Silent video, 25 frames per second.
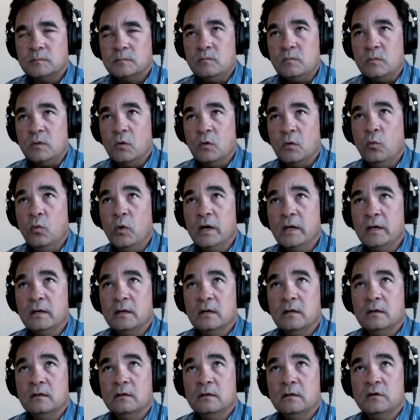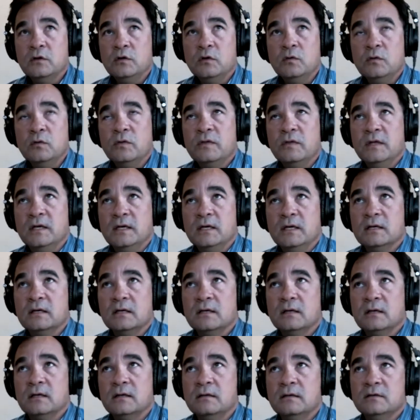what do you
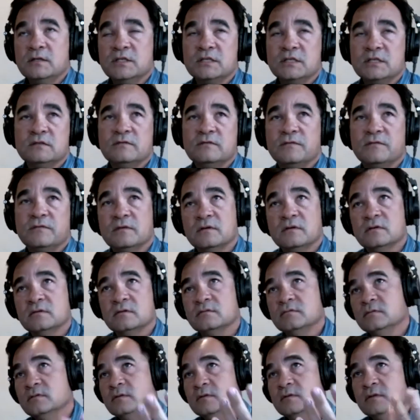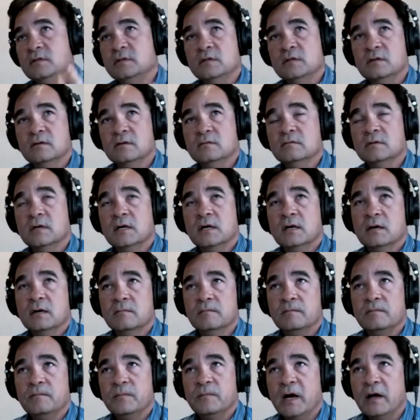think, just for
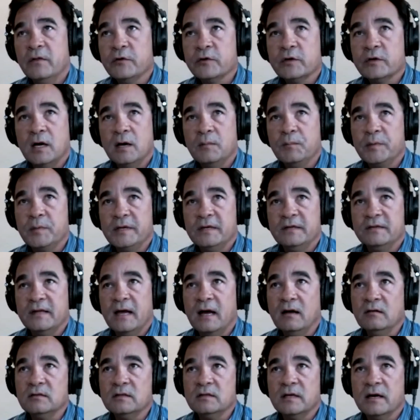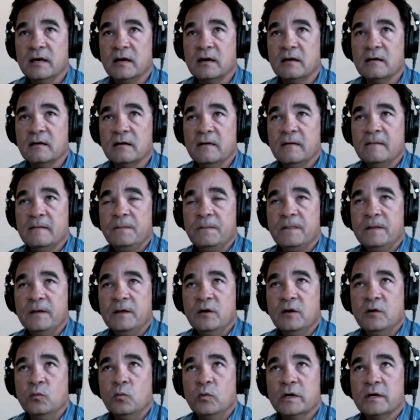other companies out there,
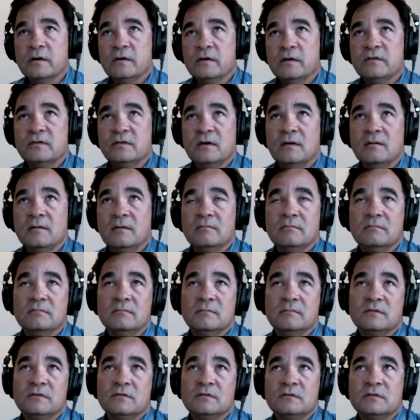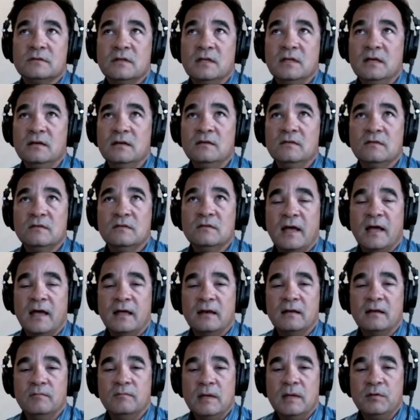what are some things
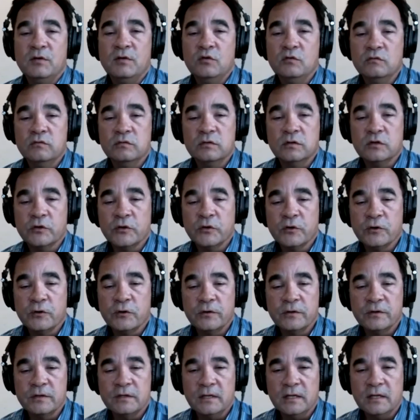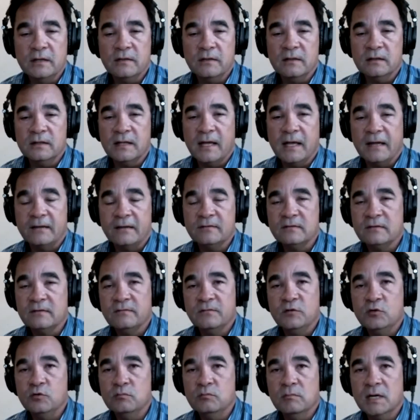that maybe you've learned in the last
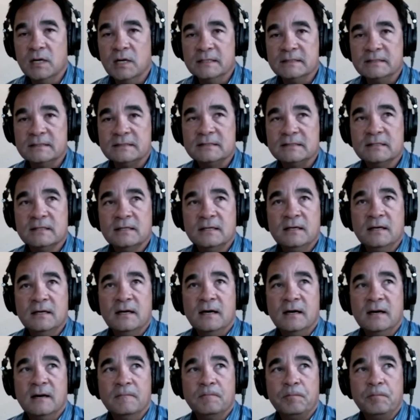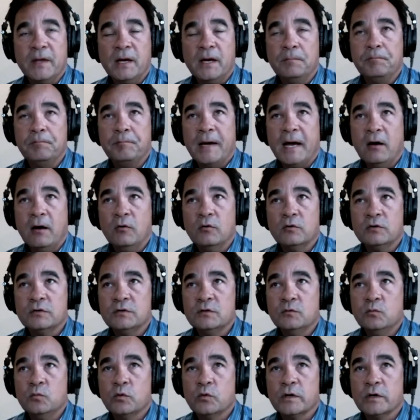few months about
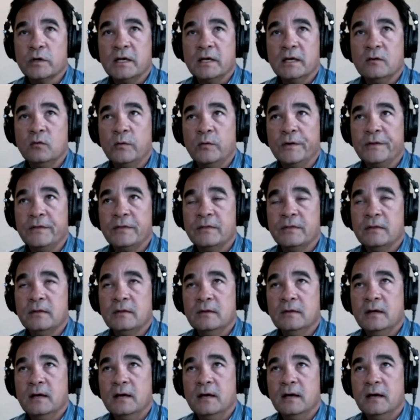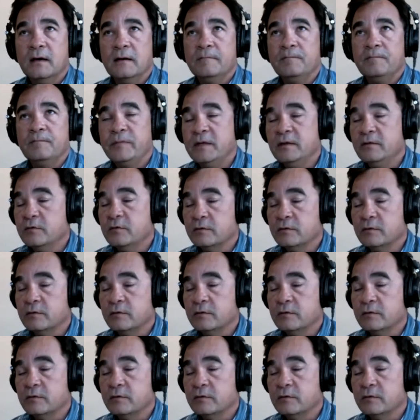working with either